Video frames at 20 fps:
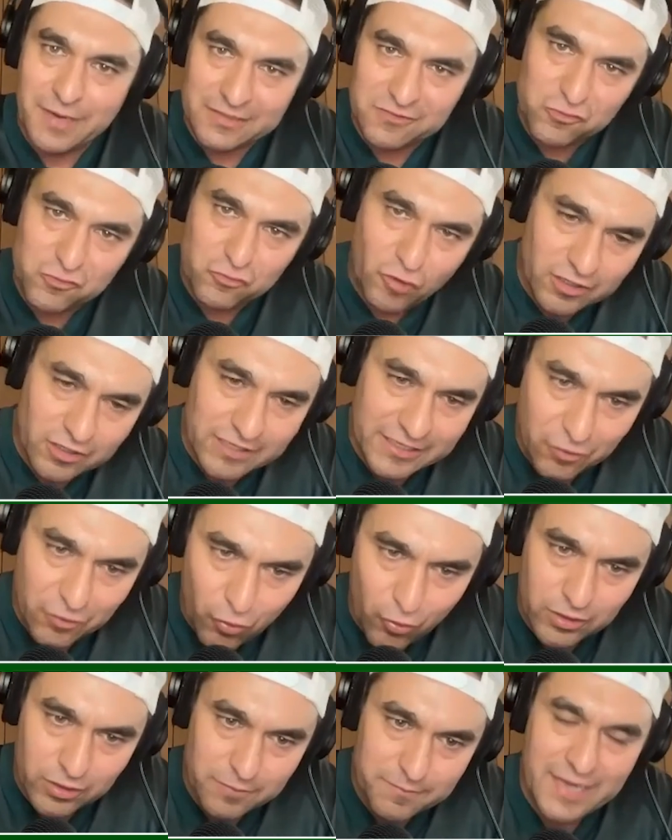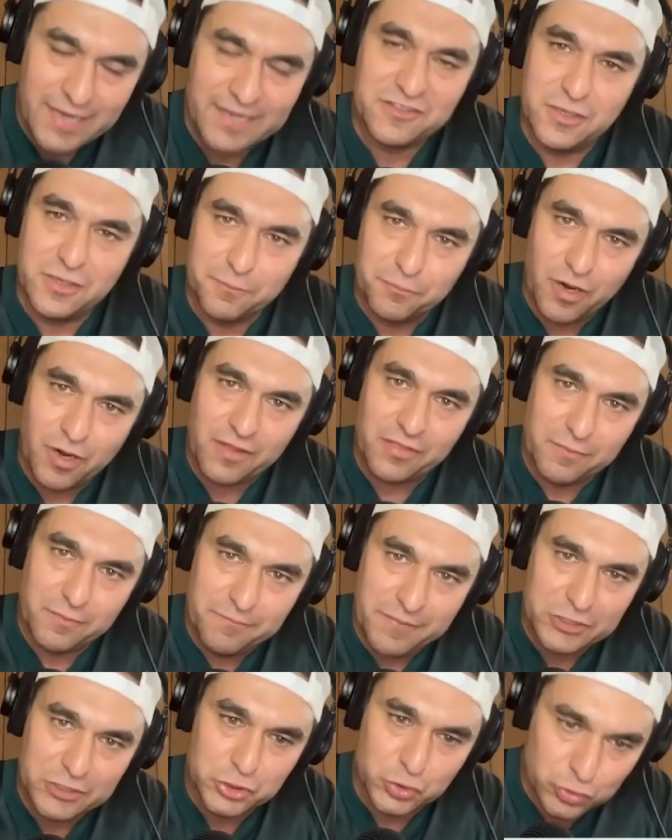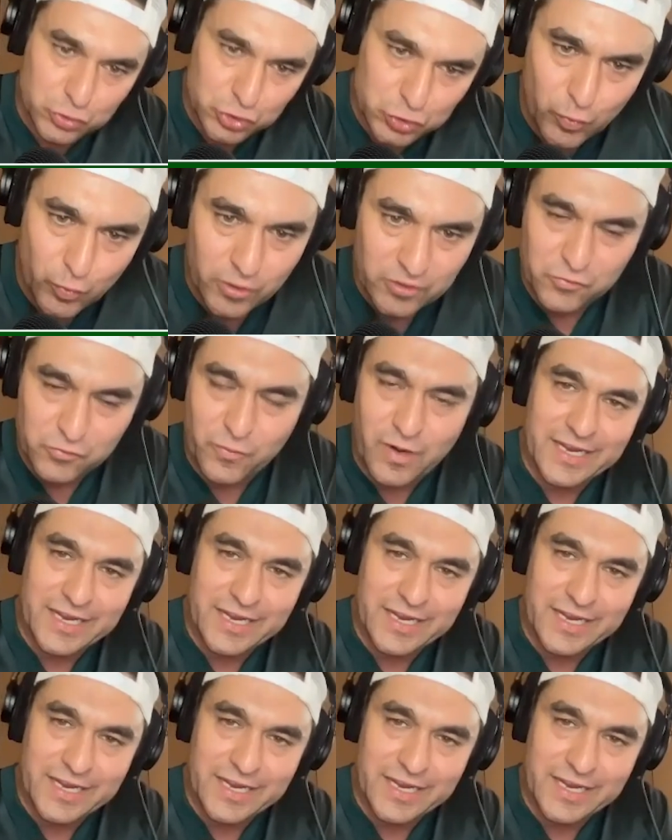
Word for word: about struggling quarterbacks, your brother Mitchell Schwartz,